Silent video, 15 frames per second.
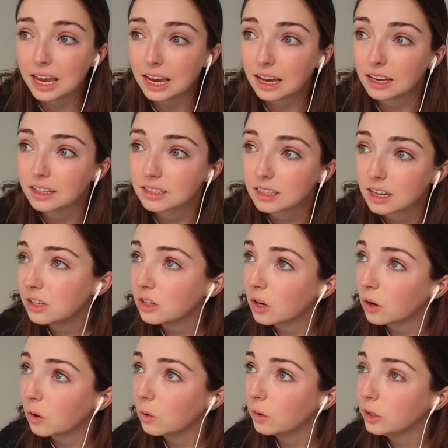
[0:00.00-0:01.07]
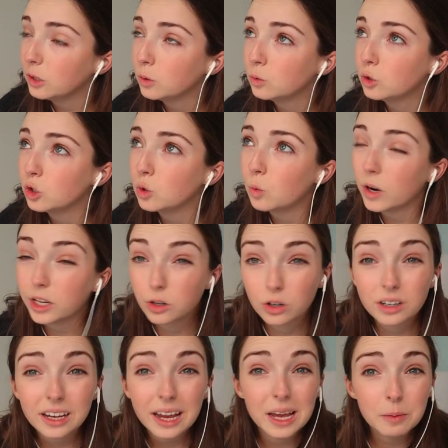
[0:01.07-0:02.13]
and you know, you do what
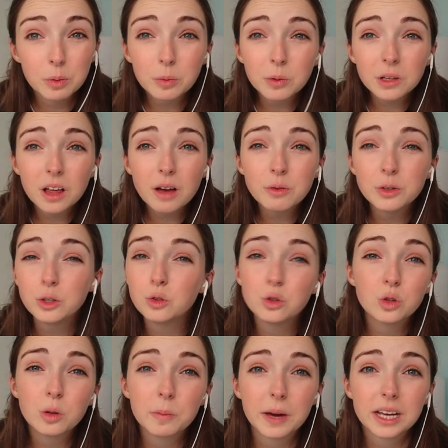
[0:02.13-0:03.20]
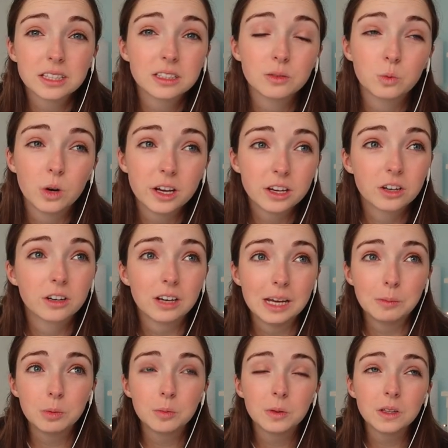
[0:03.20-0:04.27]
you're capable of and you do the best of what you're
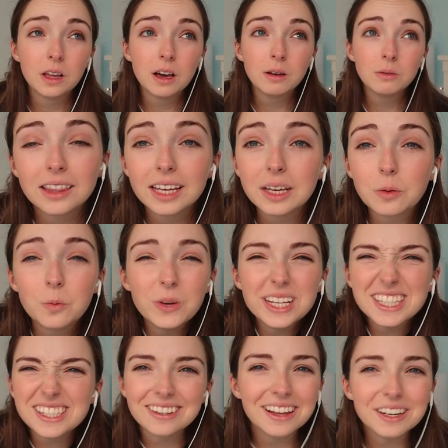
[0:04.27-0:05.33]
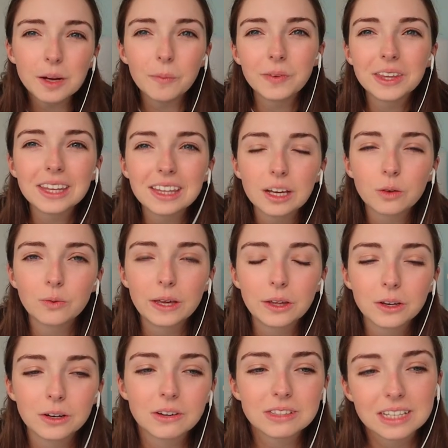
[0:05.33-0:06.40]
capable of, like we still end up feeling like
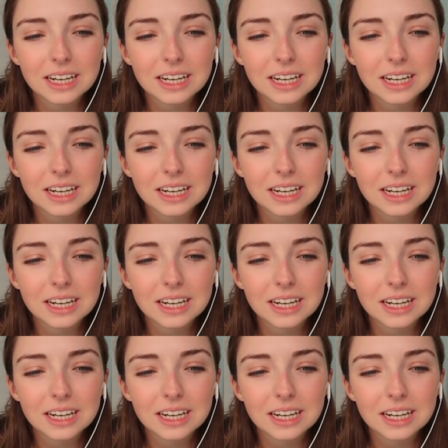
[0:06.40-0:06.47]
failures.